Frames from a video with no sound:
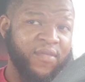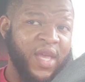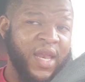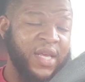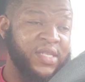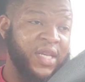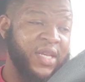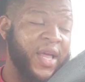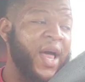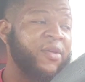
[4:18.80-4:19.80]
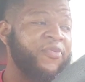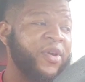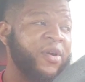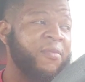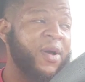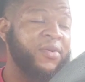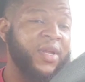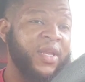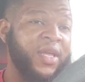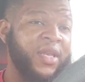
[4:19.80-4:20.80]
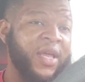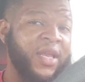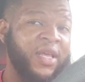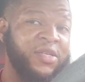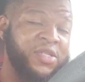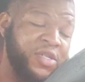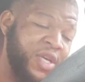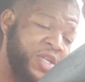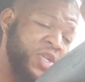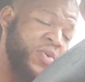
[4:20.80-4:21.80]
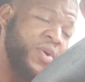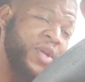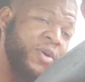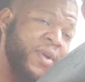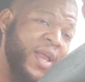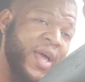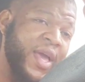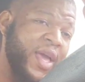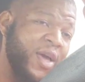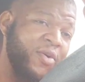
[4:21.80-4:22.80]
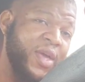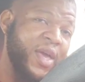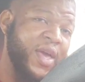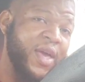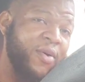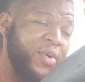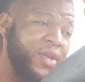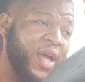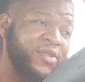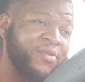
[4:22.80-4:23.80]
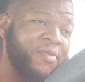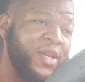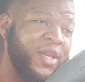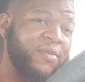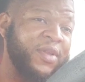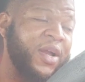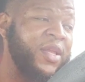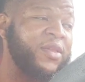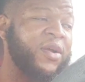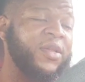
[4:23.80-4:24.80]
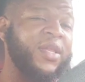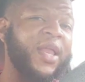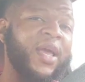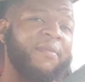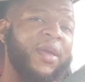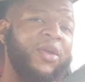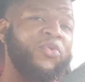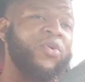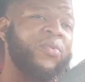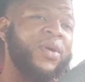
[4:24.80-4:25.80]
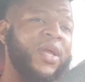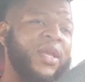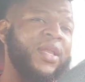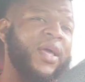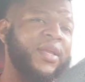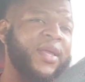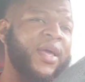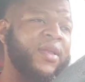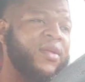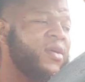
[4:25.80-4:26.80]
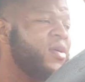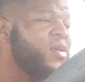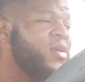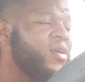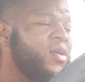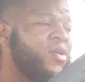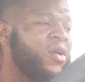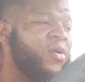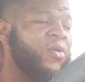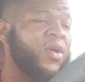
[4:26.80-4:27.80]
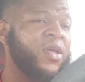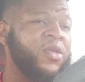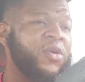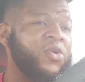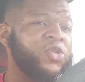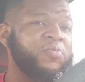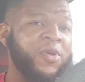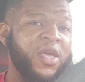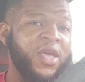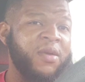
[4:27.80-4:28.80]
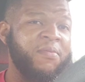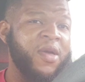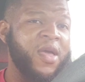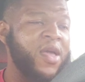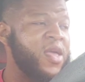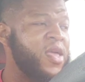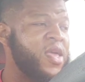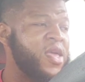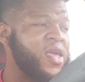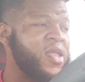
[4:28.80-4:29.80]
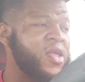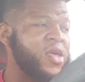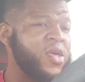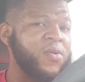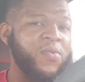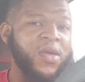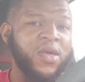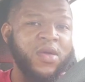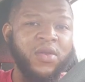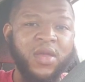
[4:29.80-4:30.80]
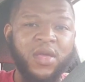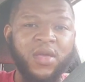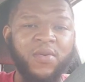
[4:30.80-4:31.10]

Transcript: they seen the dollar figure amount that he's showing them. They like, hell yeah, that's money. Only thing that can make you do a 180 like that, you know, you spin my head around.